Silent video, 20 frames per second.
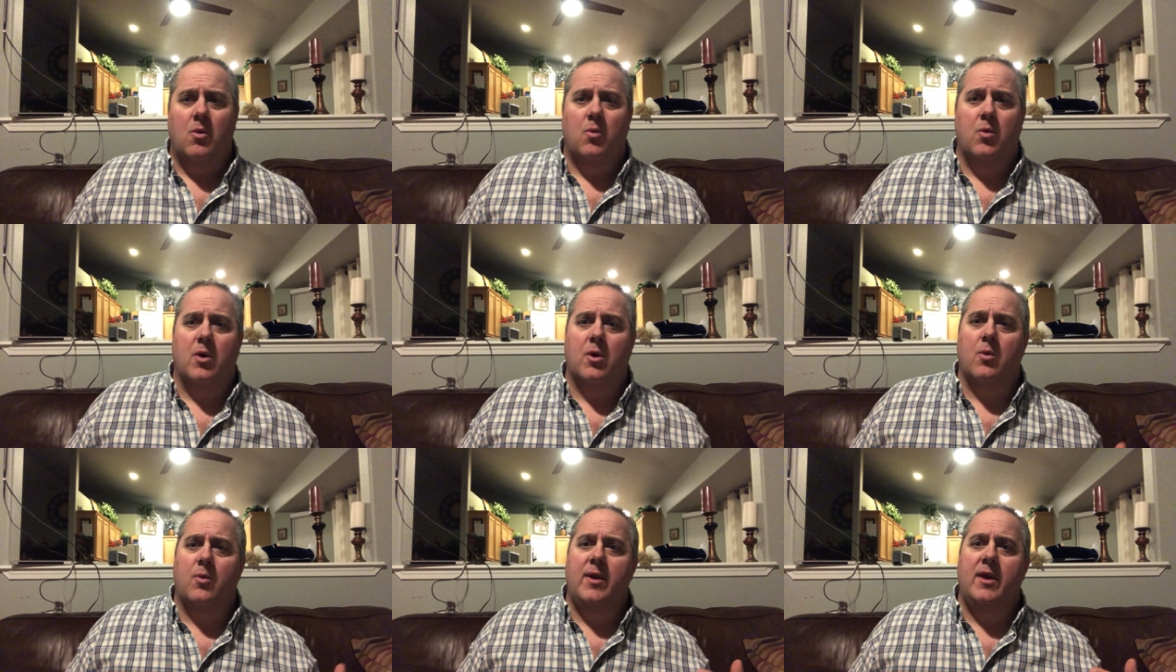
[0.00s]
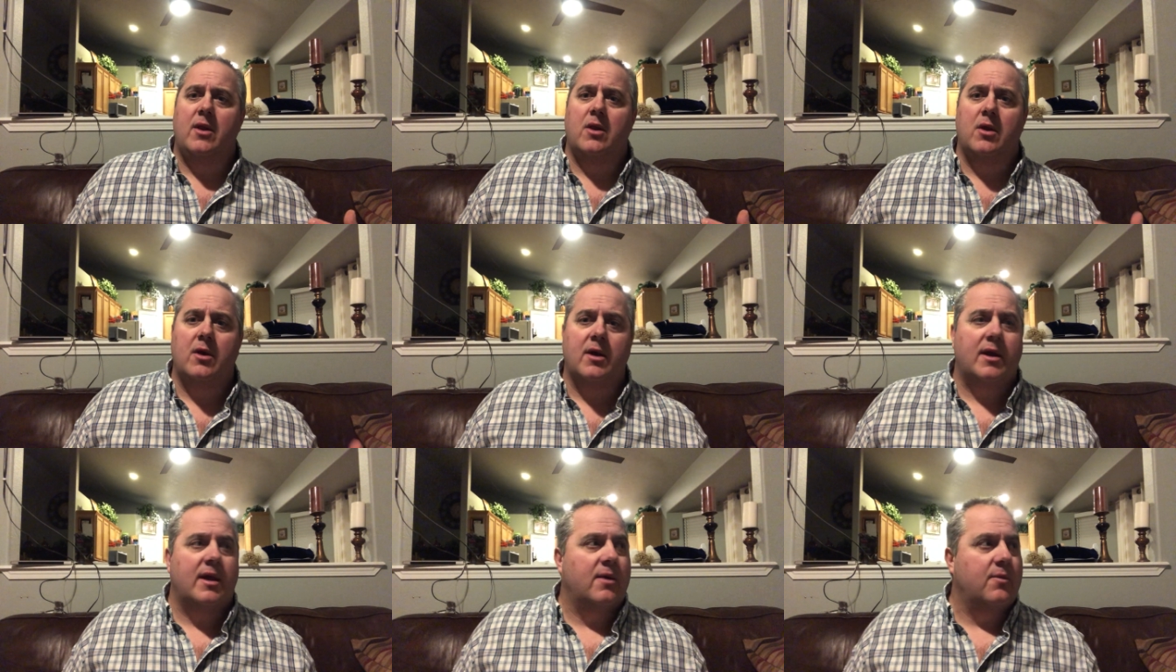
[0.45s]
where we
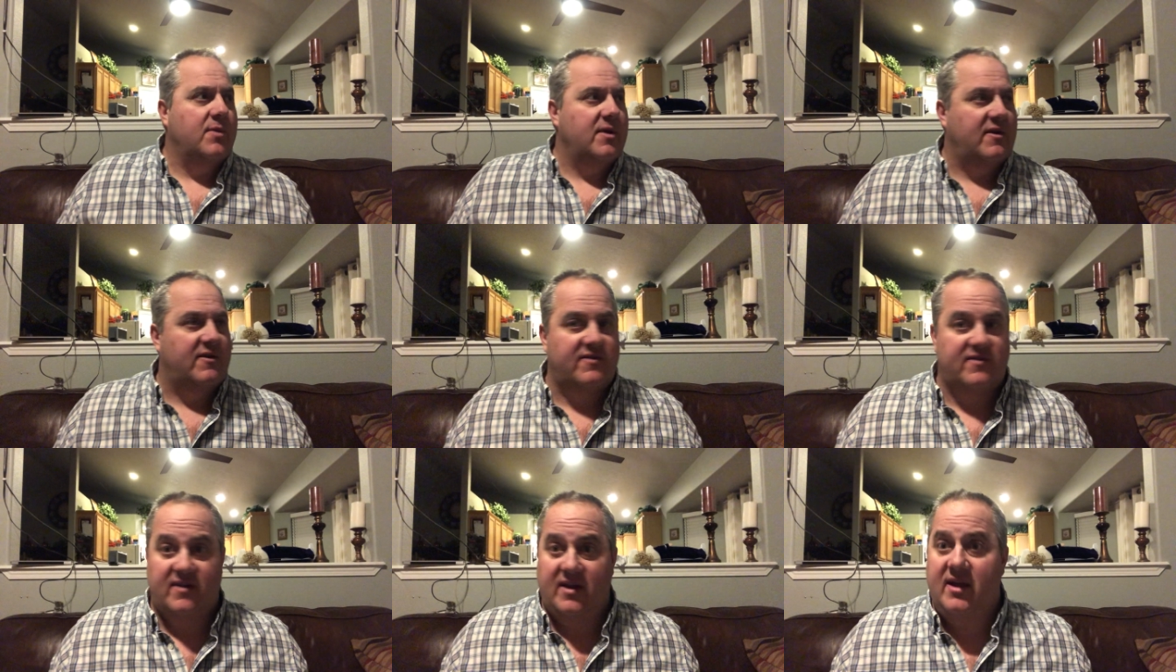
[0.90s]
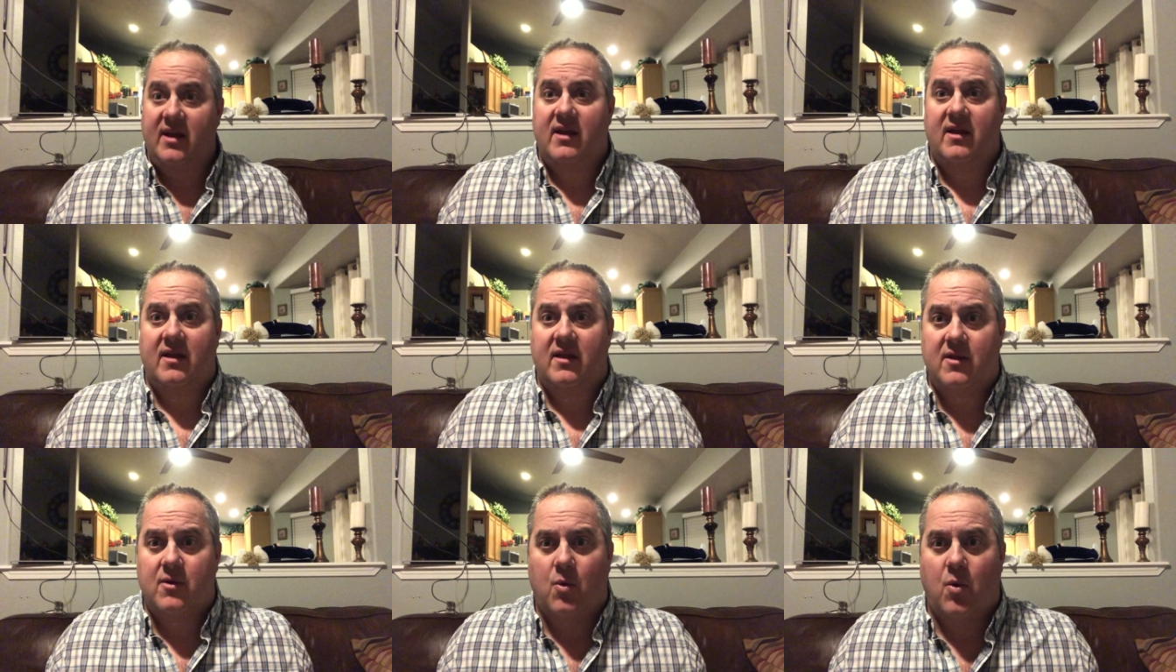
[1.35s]
look and we
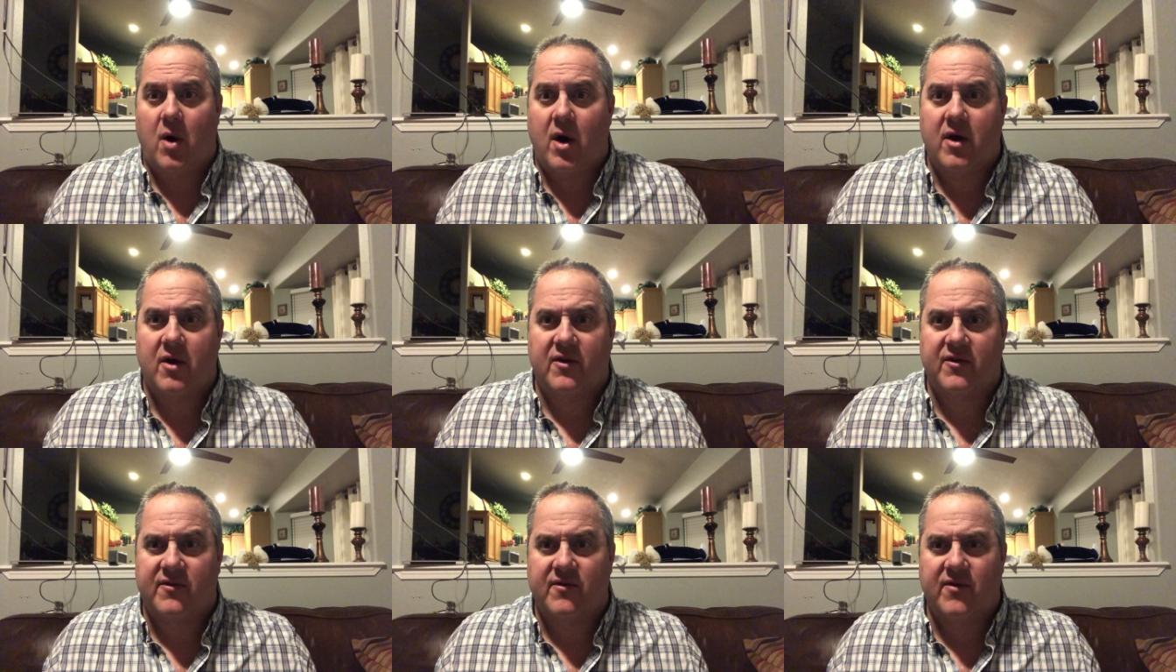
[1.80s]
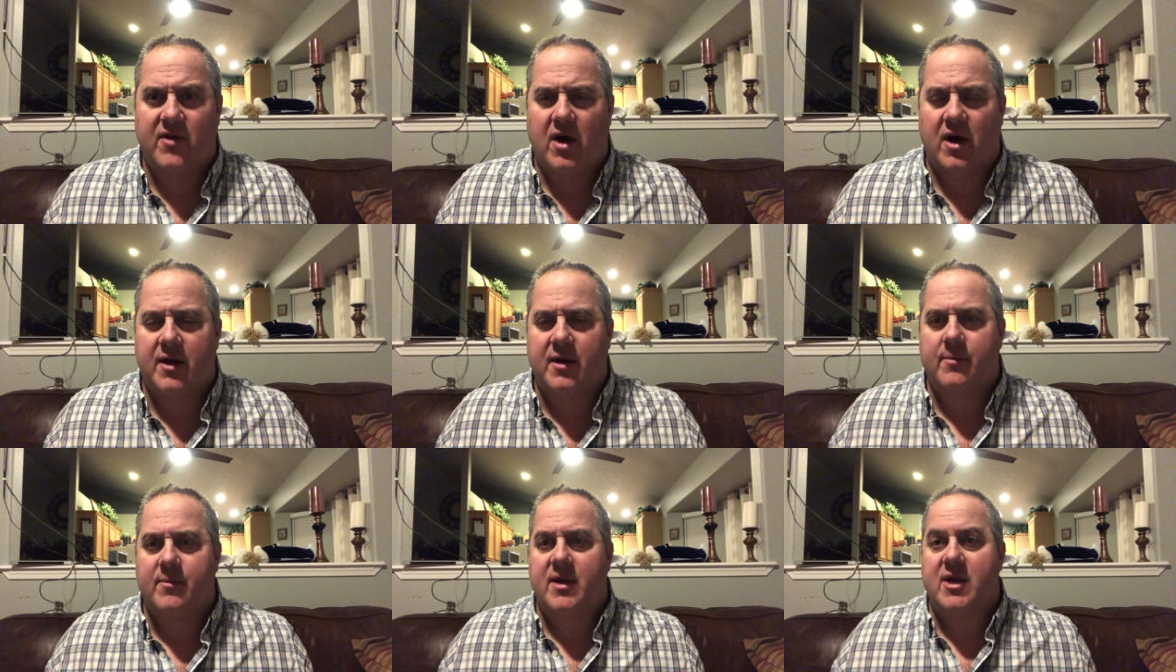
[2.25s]
see the waters of
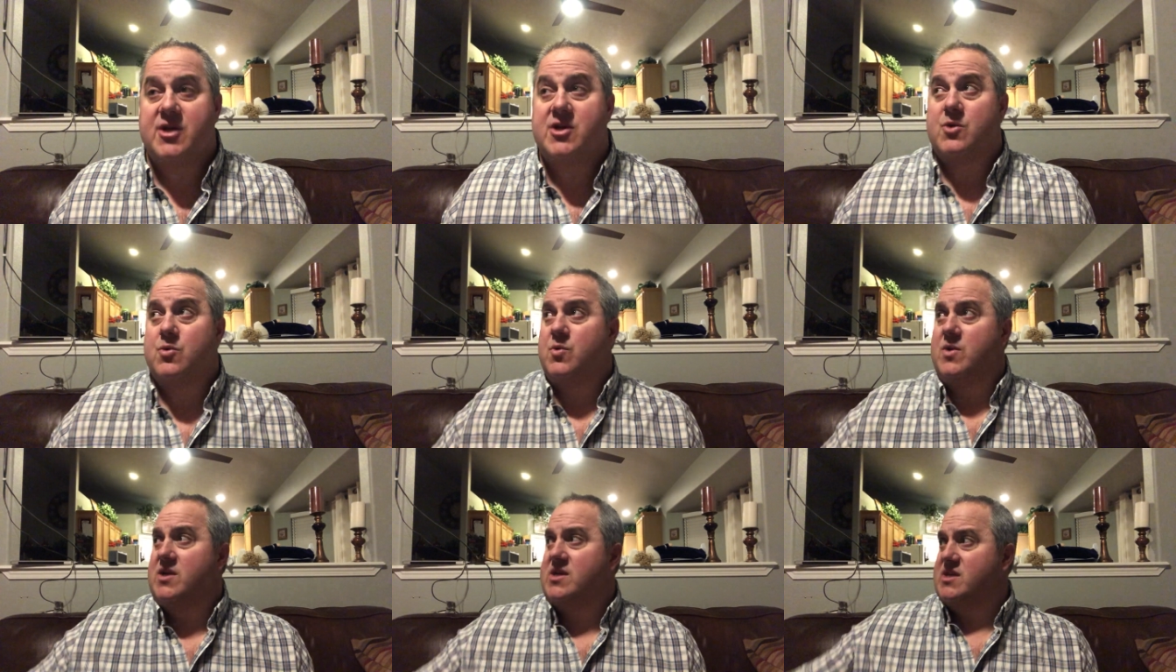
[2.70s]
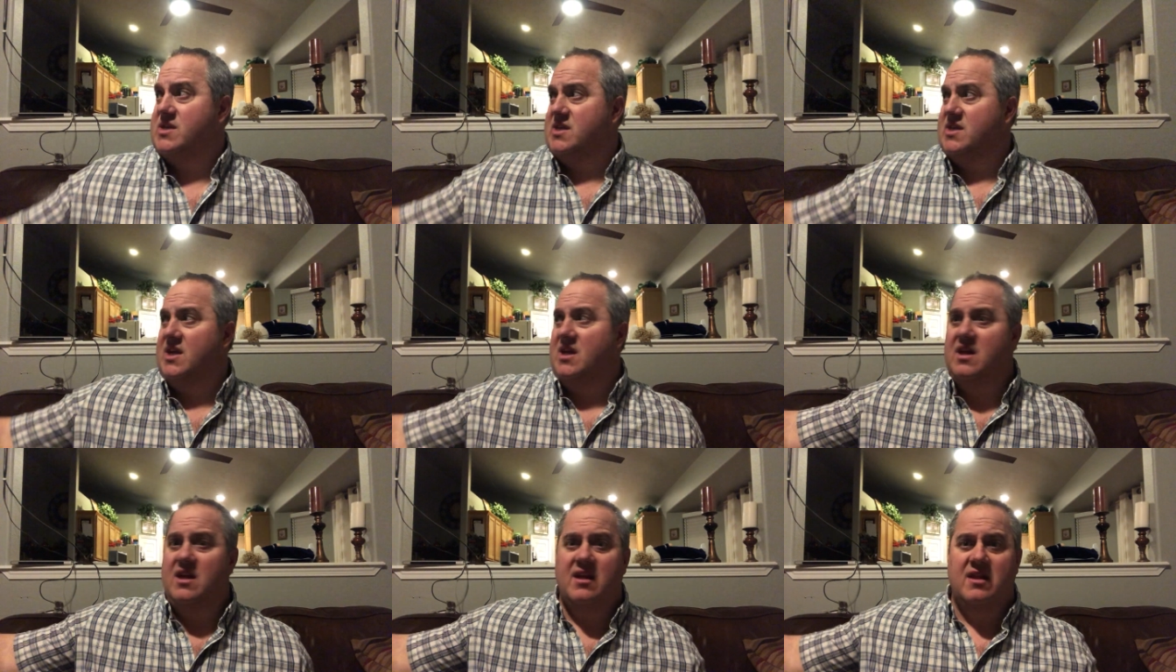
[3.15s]
condemnation, we
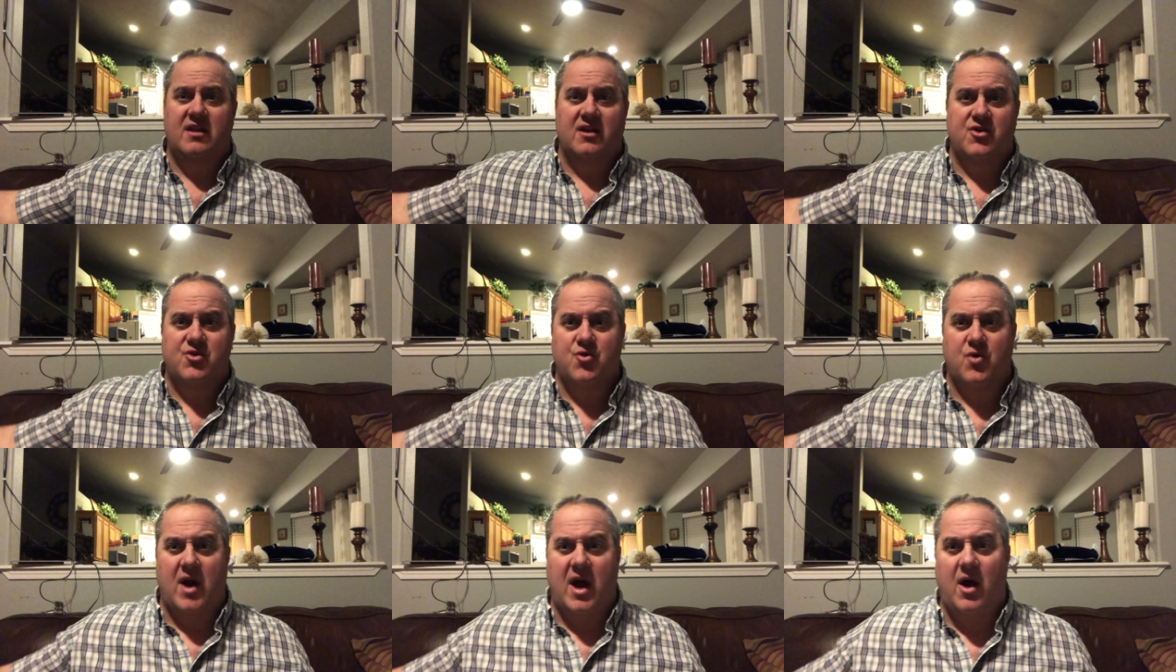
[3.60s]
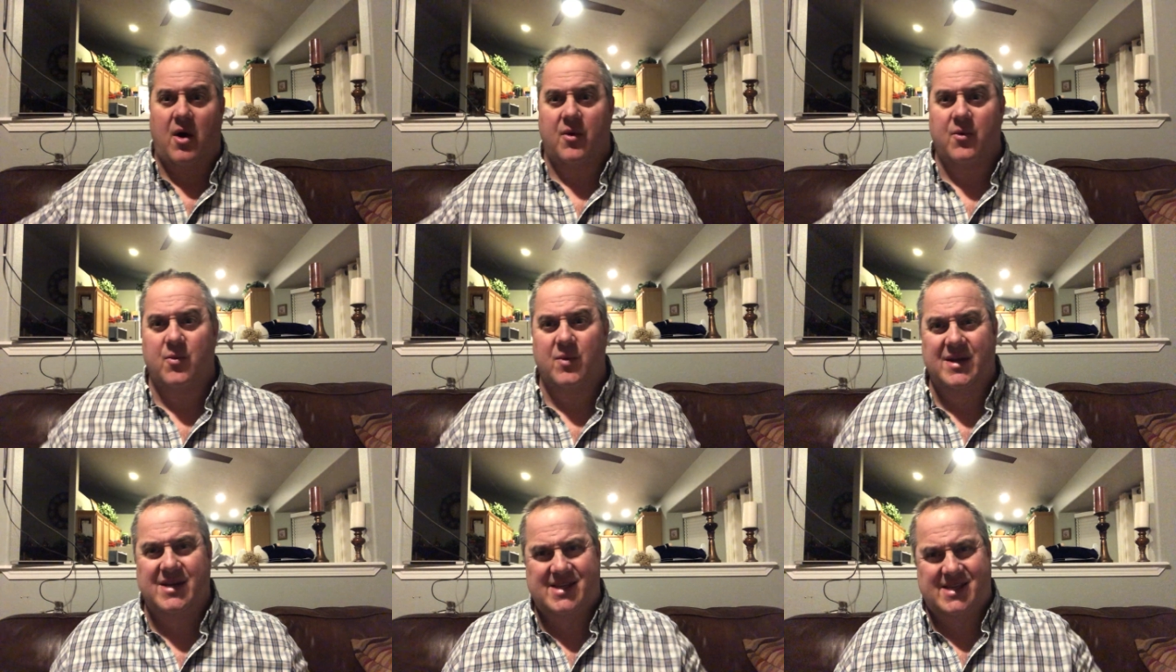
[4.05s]
see the drought,
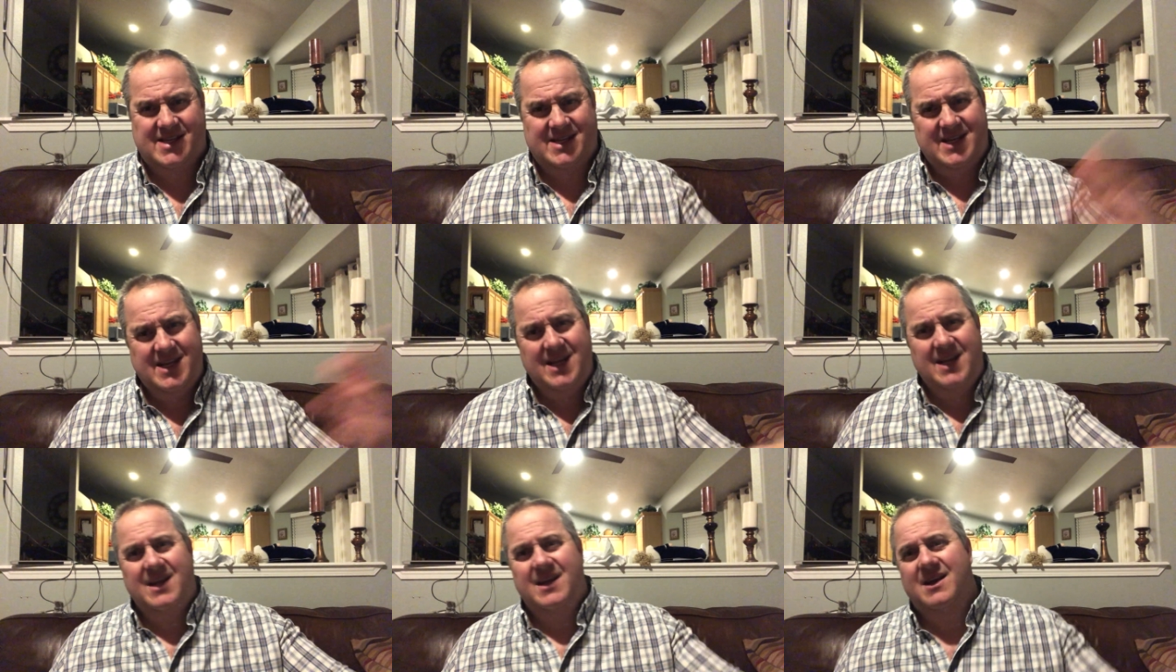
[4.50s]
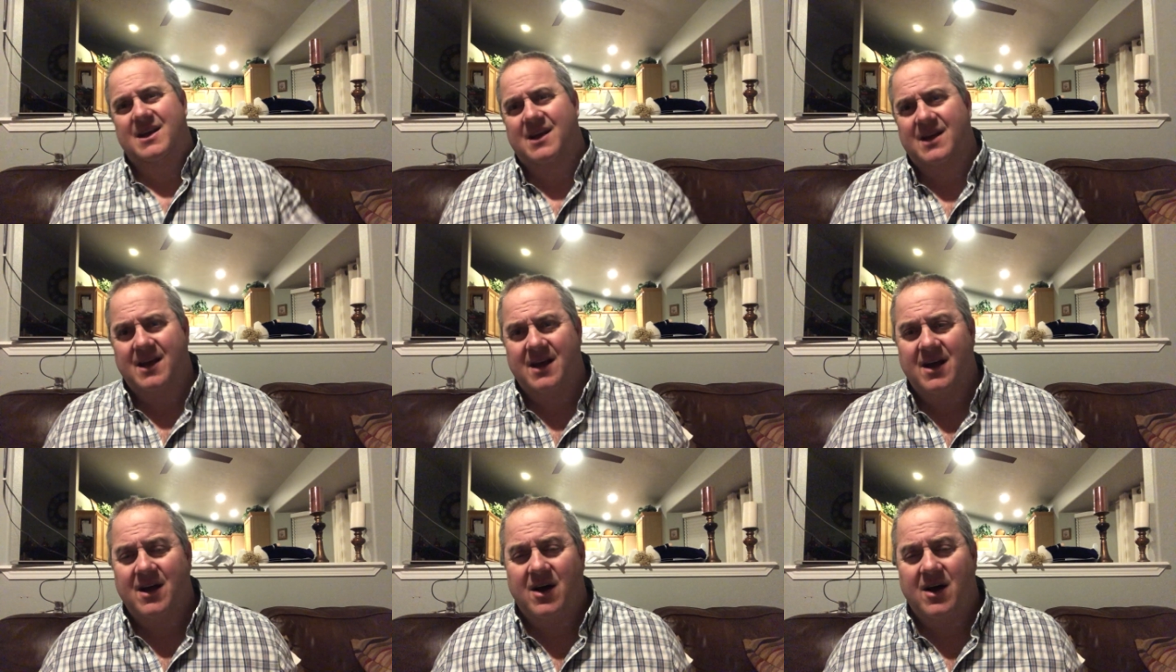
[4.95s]
we see